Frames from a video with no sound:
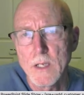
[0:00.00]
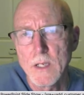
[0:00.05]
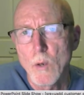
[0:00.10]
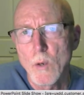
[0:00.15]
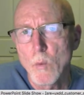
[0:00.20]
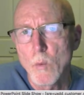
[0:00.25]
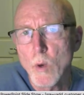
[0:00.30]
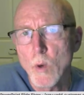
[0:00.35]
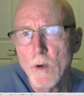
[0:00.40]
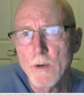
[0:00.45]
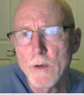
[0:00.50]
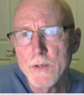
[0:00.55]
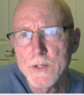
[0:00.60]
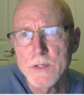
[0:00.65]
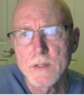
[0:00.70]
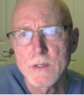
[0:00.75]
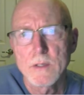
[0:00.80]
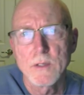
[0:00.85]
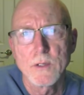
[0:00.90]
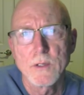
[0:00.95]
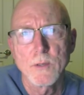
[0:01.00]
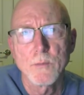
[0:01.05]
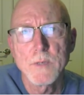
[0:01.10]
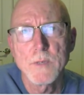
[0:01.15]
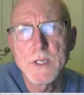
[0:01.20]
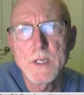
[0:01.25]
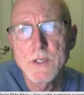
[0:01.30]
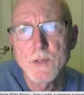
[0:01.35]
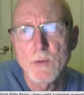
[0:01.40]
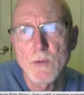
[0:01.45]
Worse, the
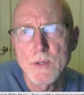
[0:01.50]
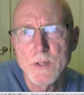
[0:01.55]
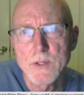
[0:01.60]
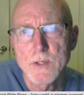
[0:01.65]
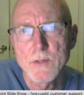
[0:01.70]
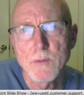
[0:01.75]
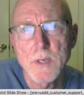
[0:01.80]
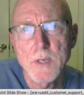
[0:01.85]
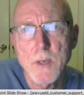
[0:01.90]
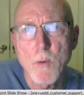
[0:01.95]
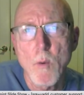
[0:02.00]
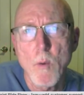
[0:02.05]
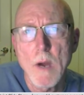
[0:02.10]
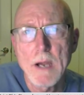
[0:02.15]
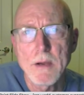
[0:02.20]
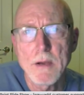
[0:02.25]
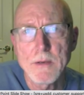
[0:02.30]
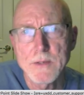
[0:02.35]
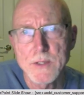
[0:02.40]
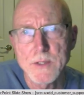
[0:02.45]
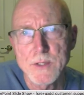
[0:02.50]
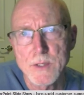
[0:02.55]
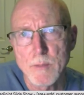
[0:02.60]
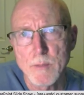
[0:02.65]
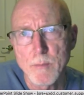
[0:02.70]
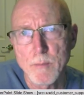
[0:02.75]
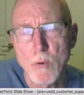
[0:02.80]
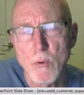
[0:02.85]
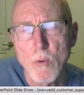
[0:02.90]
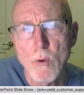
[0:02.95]
resources required to
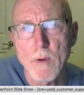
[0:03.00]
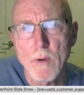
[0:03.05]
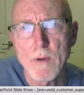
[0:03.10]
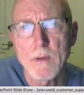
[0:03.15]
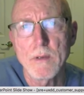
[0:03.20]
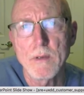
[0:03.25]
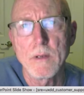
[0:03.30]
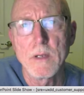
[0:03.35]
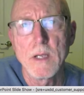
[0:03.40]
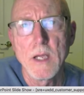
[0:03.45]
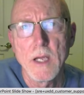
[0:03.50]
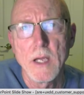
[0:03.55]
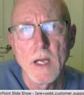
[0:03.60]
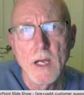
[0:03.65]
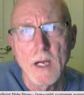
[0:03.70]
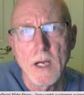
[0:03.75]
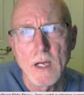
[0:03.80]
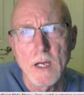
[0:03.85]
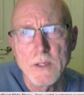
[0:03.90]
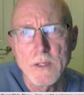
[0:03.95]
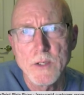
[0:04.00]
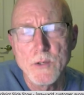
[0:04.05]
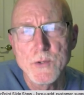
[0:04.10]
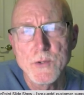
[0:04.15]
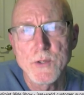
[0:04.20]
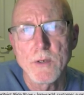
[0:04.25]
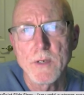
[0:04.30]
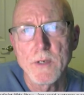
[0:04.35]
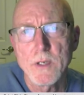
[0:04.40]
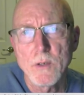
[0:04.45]
support
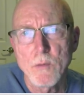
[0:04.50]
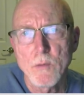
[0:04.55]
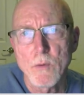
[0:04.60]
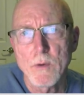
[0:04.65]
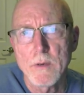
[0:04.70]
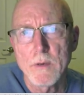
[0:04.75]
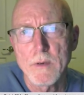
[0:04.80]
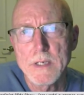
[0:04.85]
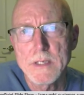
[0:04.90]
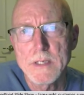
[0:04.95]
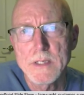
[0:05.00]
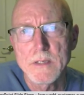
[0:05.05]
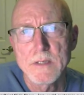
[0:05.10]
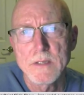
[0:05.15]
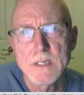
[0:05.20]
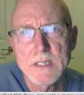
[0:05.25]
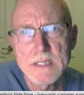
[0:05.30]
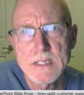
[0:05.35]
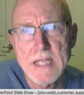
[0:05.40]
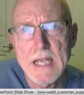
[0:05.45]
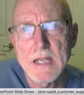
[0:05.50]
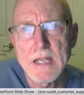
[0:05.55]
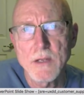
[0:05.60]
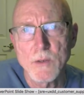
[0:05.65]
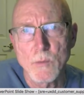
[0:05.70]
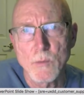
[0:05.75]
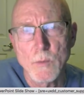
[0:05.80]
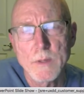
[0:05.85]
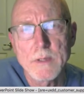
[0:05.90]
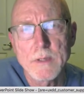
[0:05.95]
user inquiries
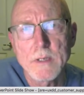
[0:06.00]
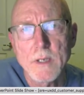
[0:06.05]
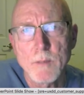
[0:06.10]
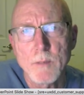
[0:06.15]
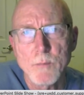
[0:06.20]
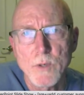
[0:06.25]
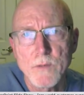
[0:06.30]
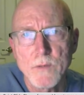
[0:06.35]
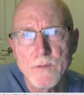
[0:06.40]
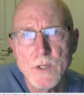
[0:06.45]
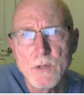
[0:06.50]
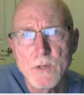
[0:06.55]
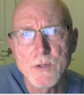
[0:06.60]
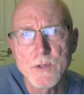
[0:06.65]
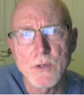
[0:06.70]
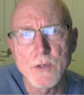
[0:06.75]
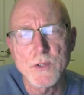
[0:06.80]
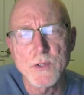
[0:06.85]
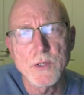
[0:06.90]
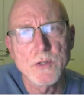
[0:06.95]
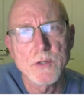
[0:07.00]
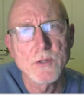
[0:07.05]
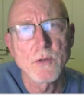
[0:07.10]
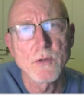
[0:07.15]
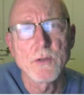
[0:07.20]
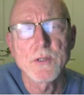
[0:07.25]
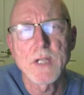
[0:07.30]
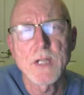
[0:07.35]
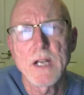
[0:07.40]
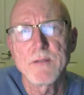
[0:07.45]
scale with the number of users.
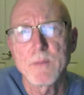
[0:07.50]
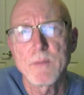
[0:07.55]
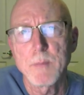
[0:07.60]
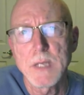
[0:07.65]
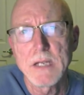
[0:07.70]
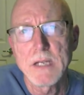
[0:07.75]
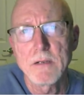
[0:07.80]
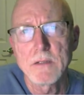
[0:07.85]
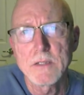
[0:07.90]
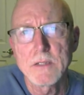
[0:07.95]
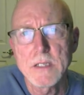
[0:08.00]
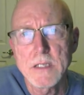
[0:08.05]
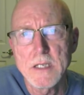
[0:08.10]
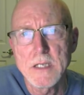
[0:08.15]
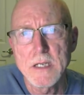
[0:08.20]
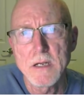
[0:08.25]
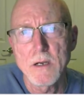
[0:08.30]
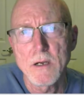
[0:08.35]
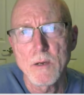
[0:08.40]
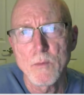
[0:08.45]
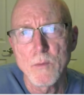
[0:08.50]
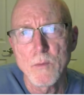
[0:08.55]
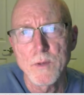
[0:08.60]
So there's kind of a penalty here.